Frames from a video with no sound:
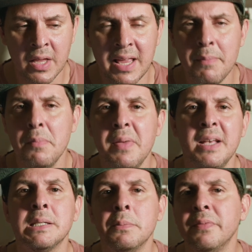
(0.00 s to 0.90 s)
let me
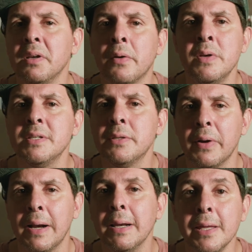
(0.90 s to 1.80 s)
make something
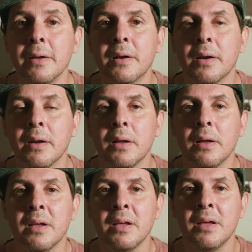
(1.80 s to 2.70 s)
crystal clear.
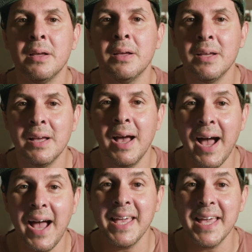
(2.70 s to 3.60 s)
I